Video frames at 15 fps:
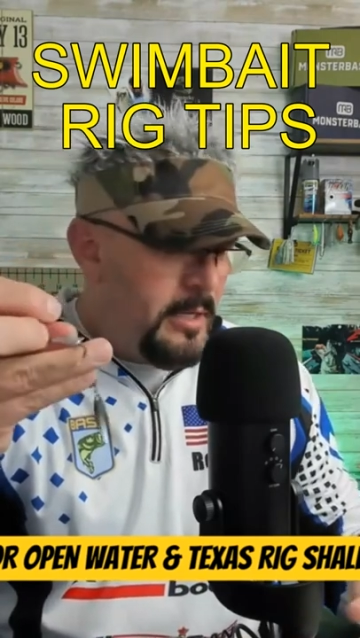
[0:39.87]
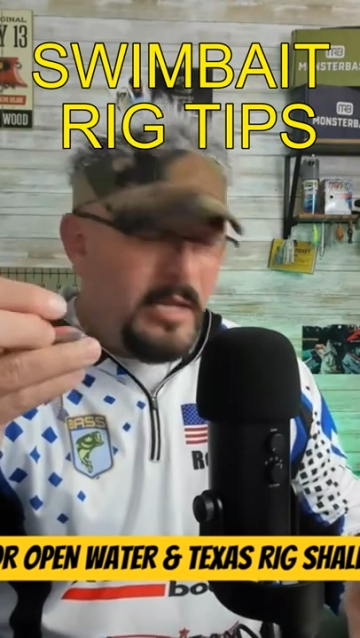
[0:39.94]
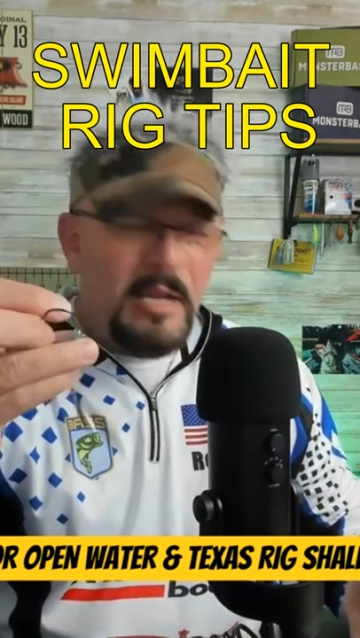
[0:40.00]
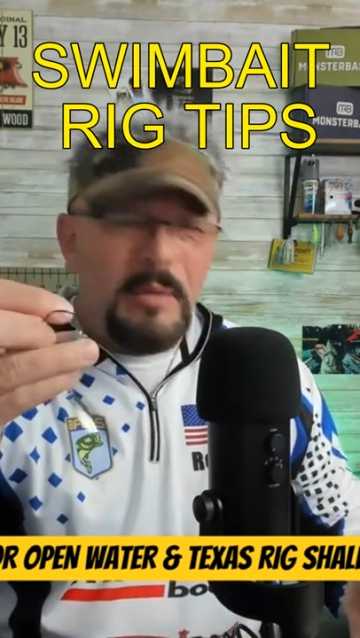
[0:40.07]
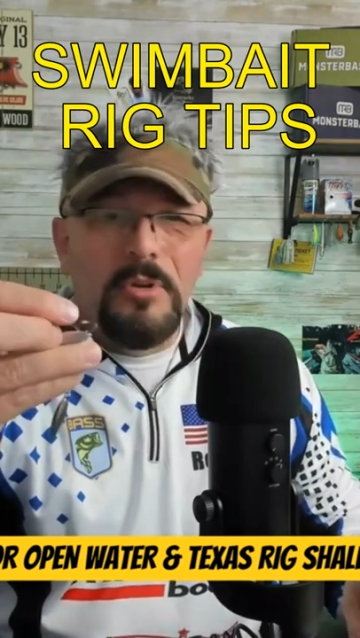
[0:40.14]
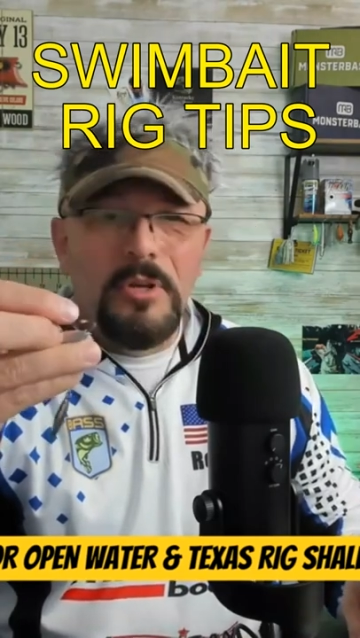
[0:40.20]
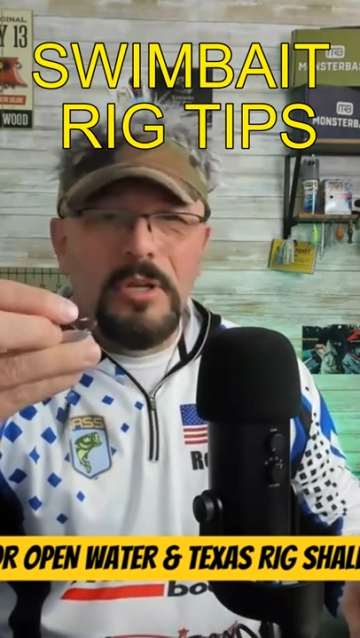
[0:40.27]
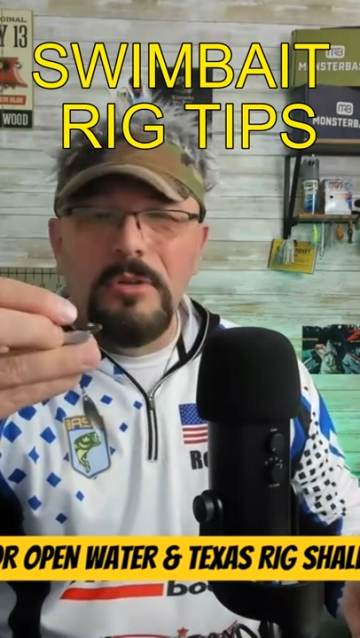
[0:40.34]
and
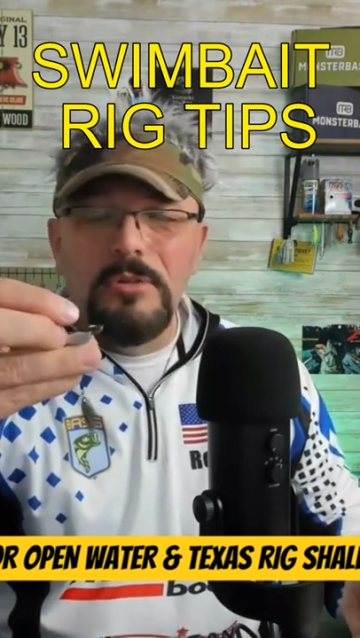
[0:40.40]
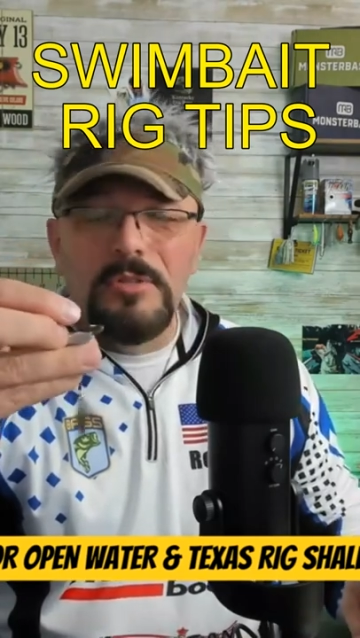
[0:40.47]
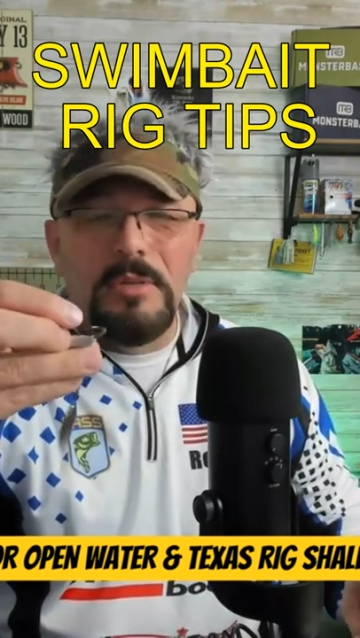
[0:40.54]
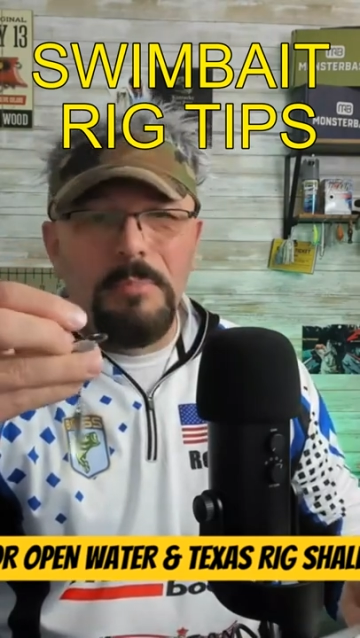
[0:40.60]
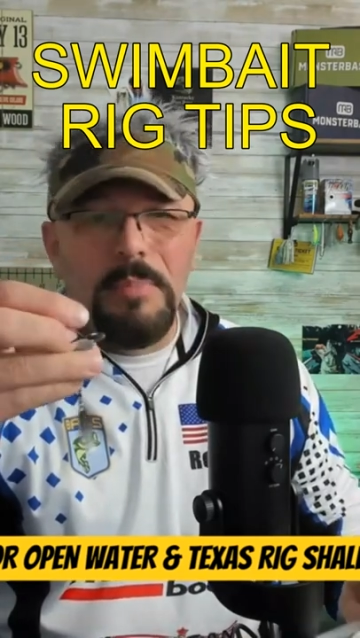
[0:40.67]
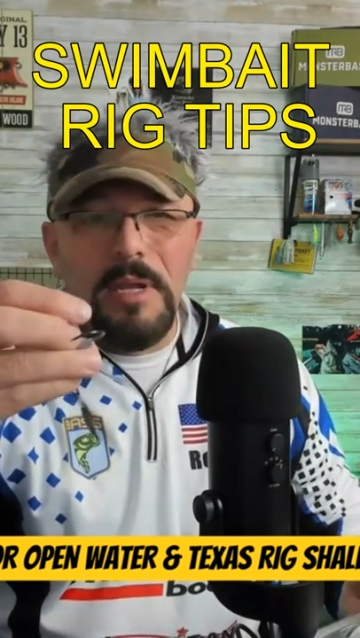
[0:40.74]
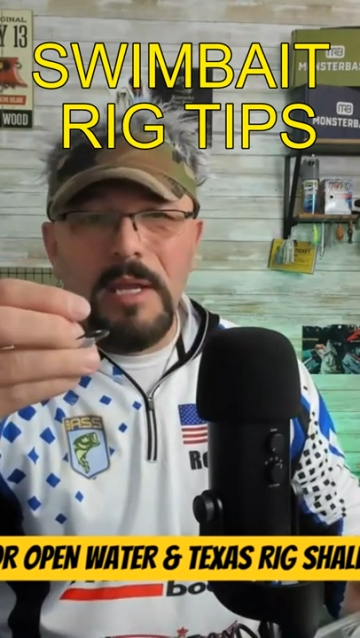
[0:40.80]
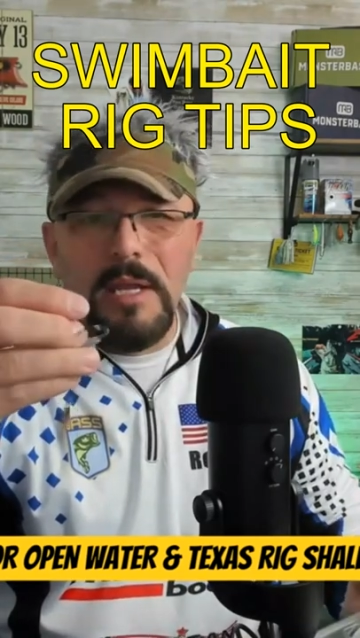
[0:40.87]
I'm going to use a
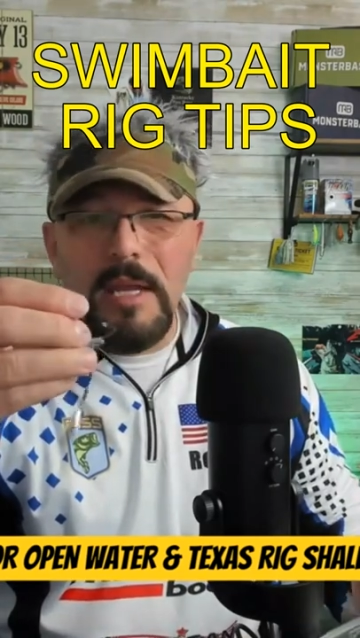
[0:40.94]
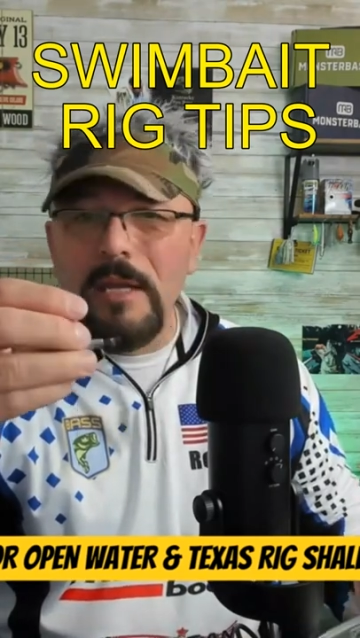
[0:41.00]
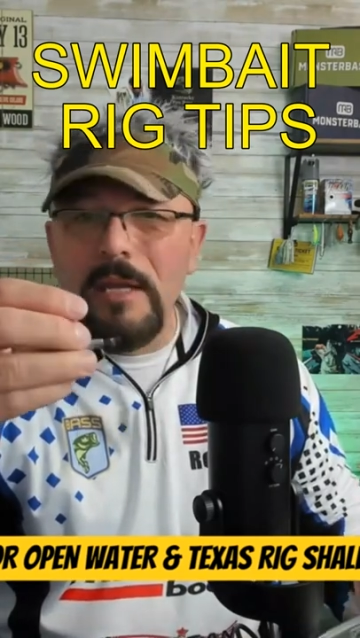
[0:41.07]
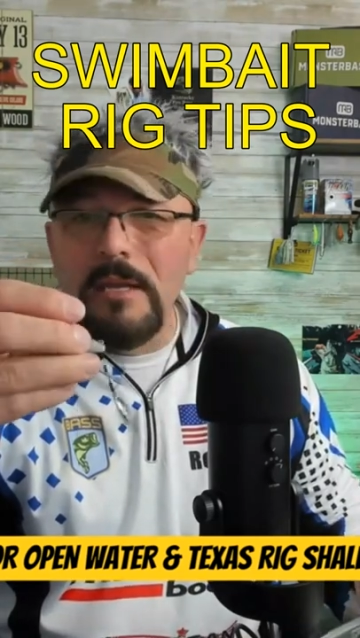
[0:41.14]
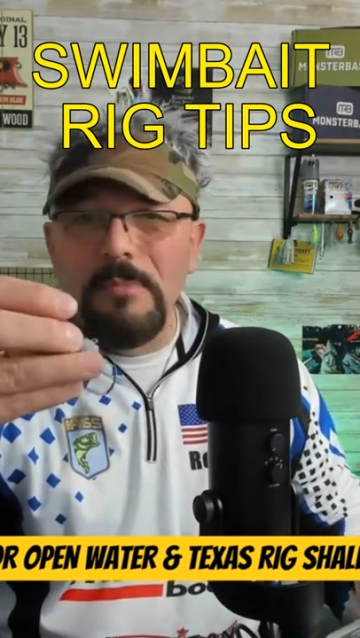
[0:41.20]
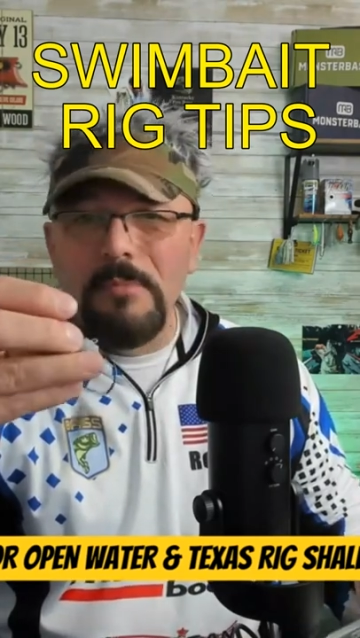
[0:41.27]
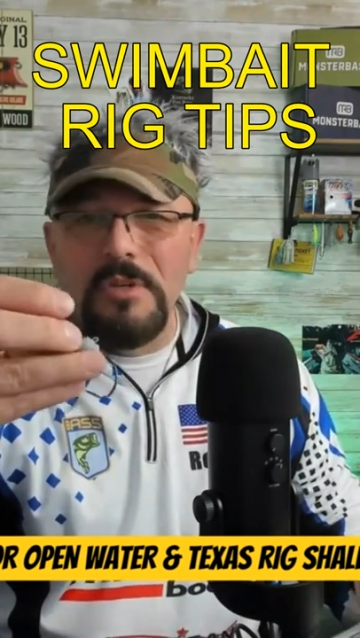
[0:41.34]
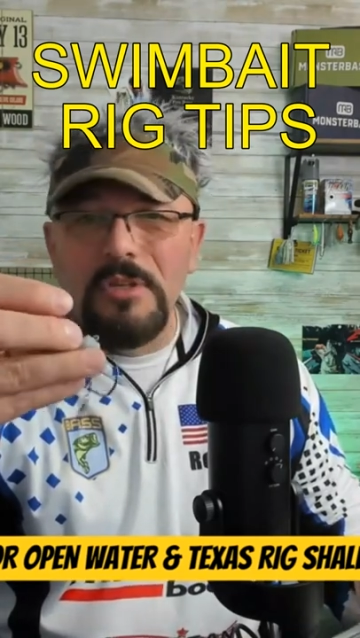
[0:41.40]
big
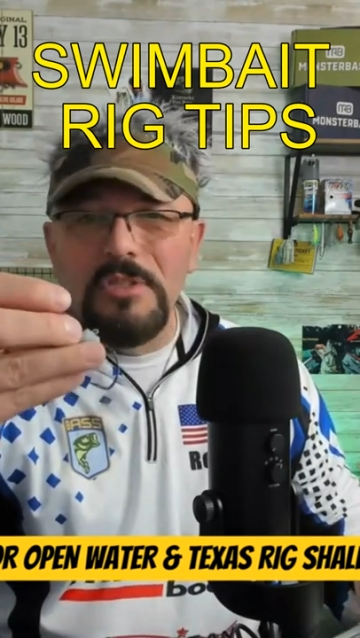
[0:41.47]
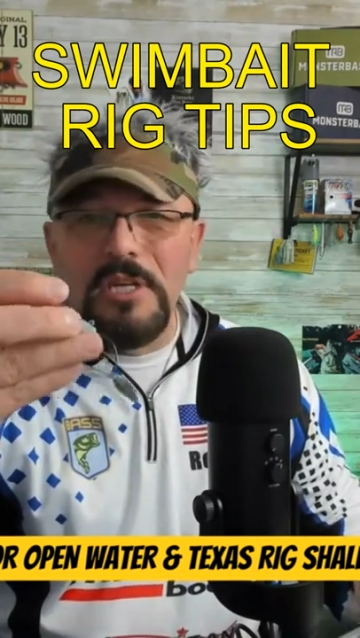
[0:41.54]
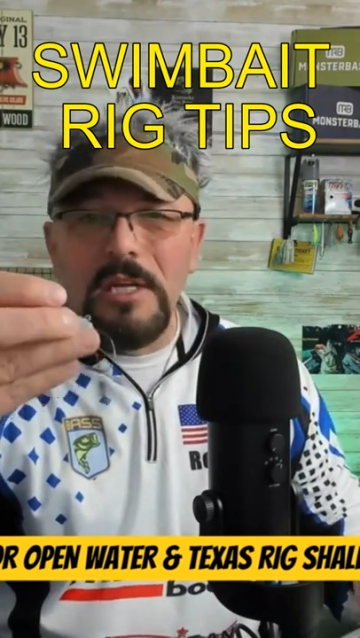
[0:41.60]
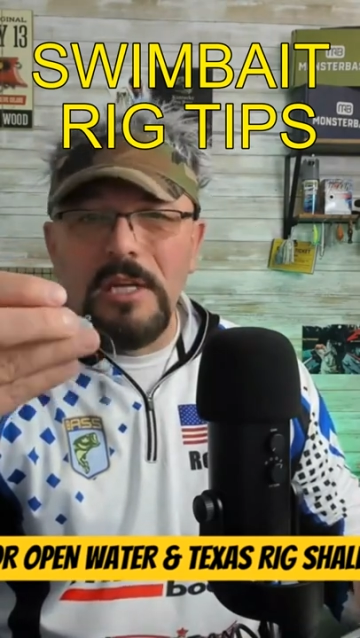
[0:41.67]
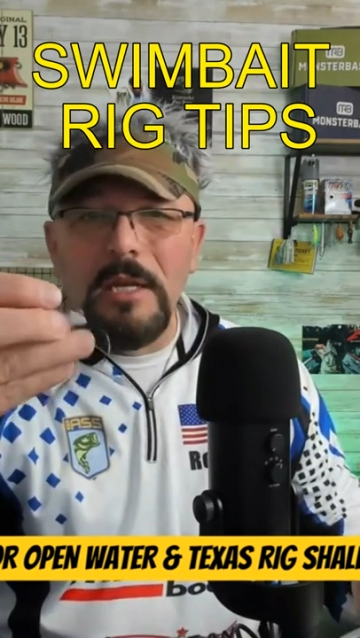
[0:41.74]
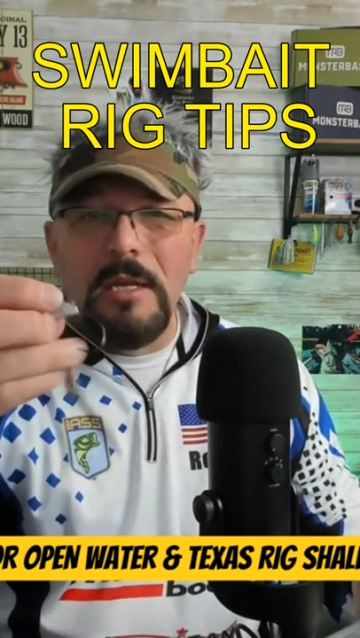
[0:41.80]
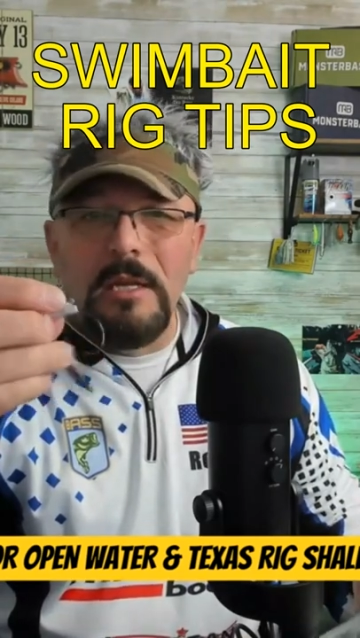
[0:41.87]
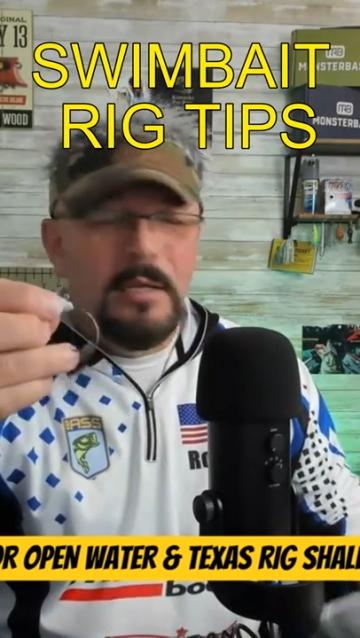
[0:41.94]

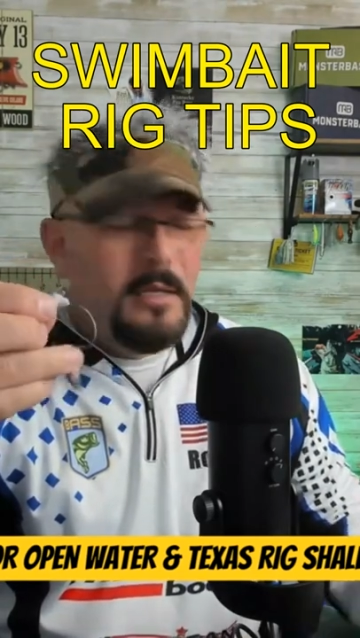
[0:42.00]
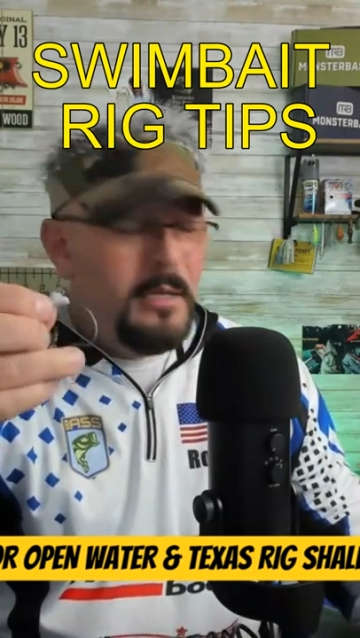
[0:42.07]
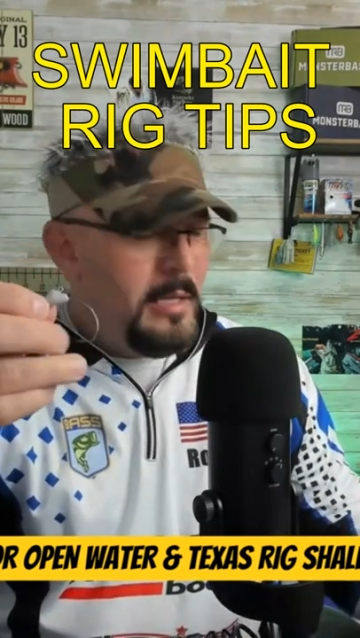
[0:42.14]
EWG